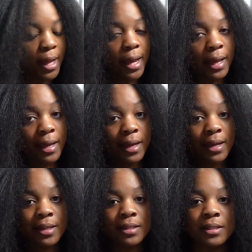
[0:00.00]

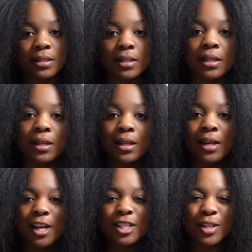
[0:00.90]
and
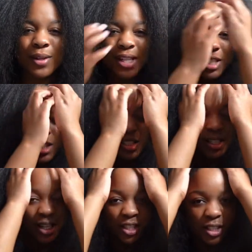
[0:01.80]
so each
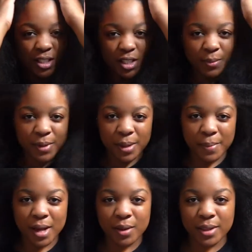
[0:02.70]
section took me
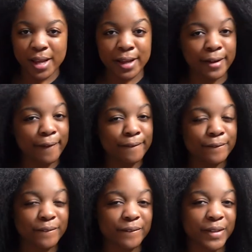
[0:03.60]
about like
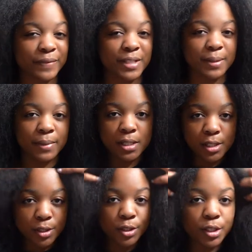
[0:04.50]
15
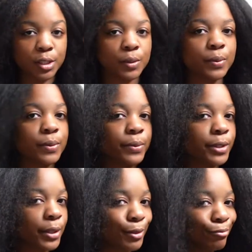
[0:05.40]
minutes or so.
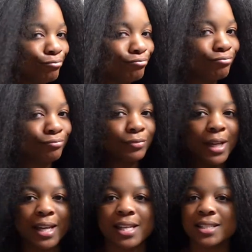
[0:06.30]
So hmm,
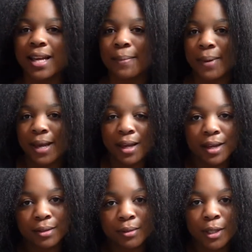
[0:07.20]
I guess not
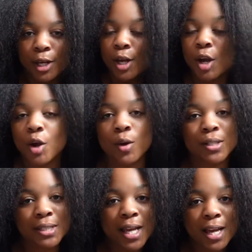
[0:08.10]
bad
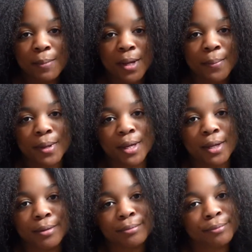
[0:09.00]
on timing,
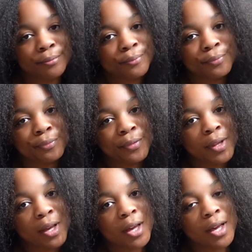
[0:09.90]
but
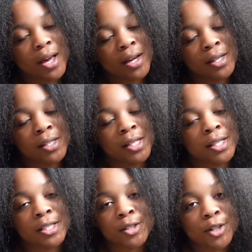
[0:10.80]
I could have
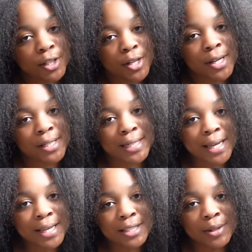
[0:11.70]
did this earlier in the
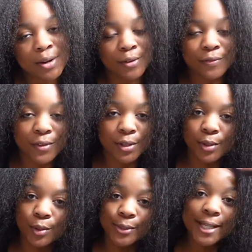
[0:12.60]
day so I don't
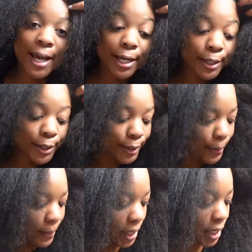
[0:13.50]
feel tired.
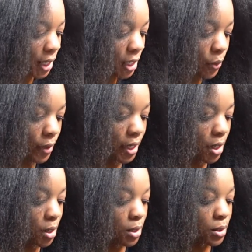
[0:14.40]
But anyway,
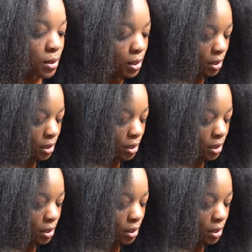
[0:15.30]
y'all,